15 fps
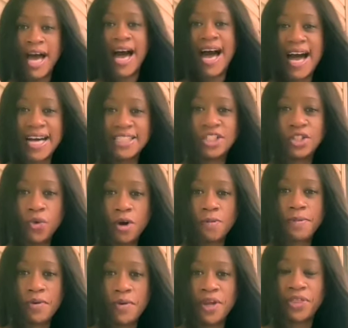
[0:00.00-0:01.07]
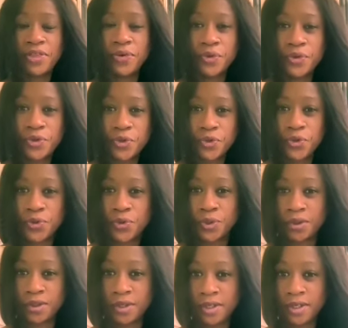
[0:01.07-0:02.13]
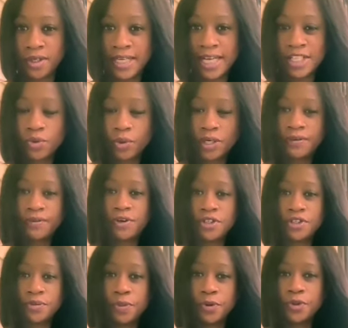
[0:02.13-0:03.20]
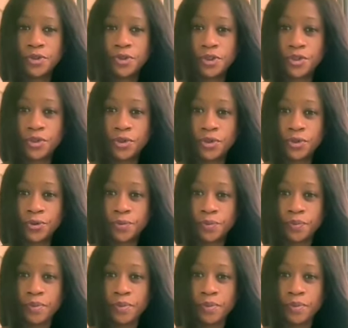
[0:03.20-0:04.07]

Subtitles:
I had to work my way through school. That's what you're supposed to do.